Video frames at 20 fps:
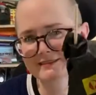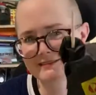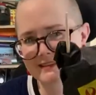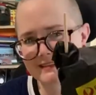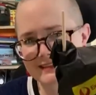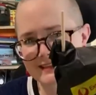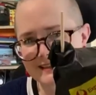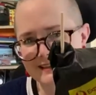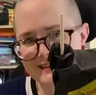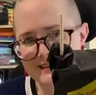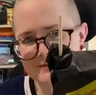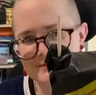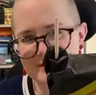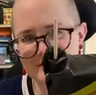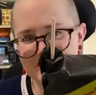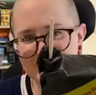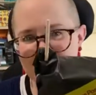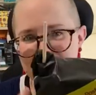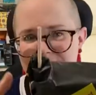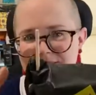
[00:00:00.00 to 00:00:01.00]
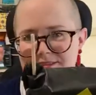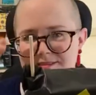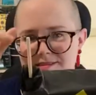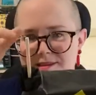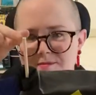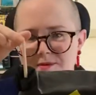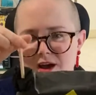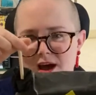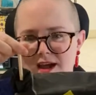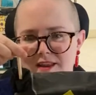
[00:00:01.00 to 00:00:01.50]
Clearly we're making
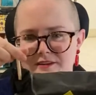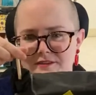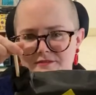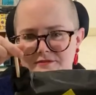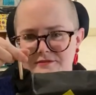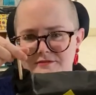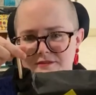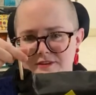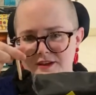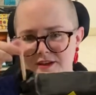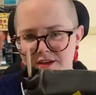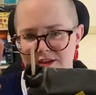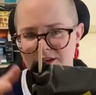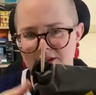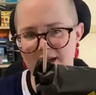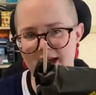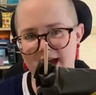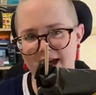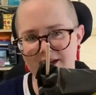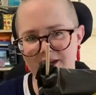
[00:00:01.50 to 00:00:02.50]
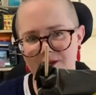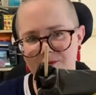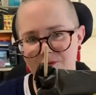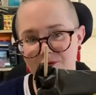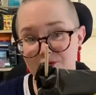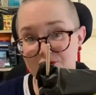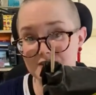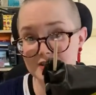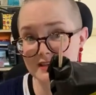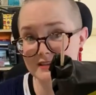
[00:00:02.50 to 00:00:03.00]
some kind of hanging
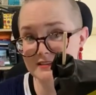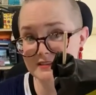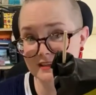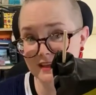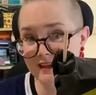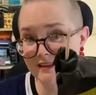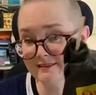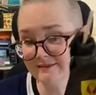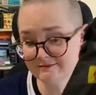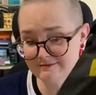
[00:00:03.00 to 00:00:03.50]
project again.